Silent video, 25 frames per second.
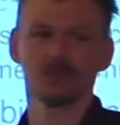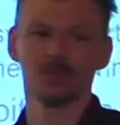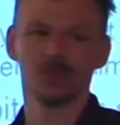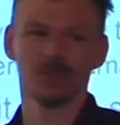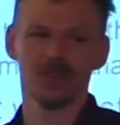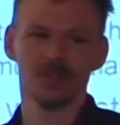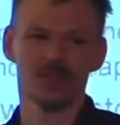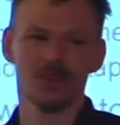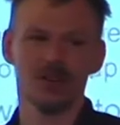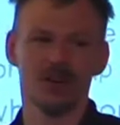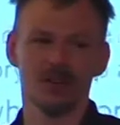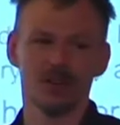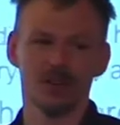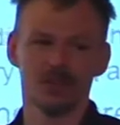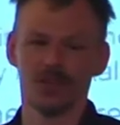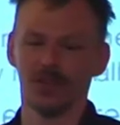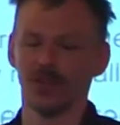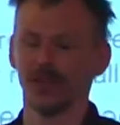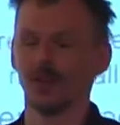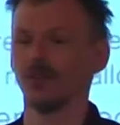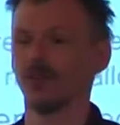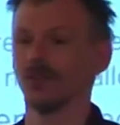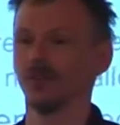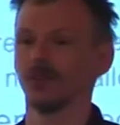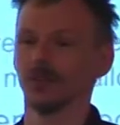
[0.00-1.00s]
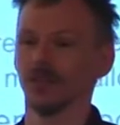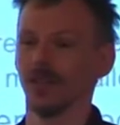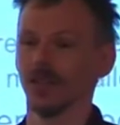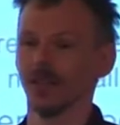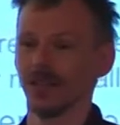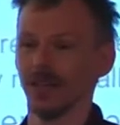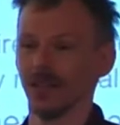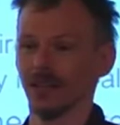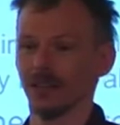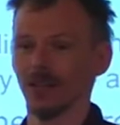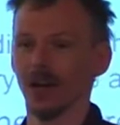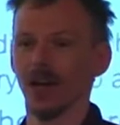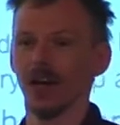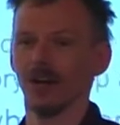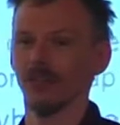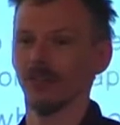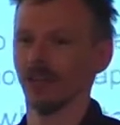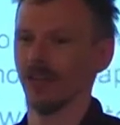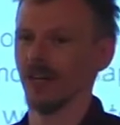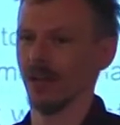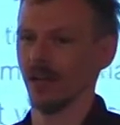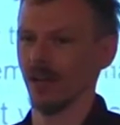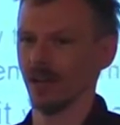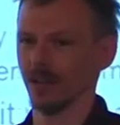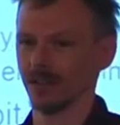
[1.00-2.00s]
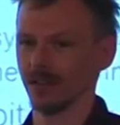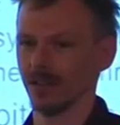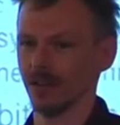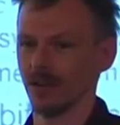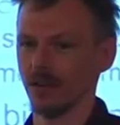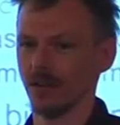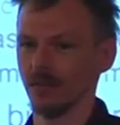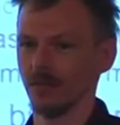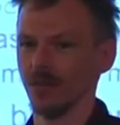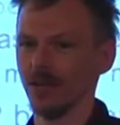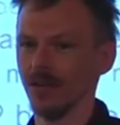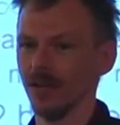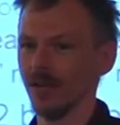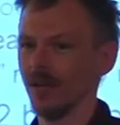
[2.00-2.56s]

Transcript: which are zeros, and then you have an Erlang term.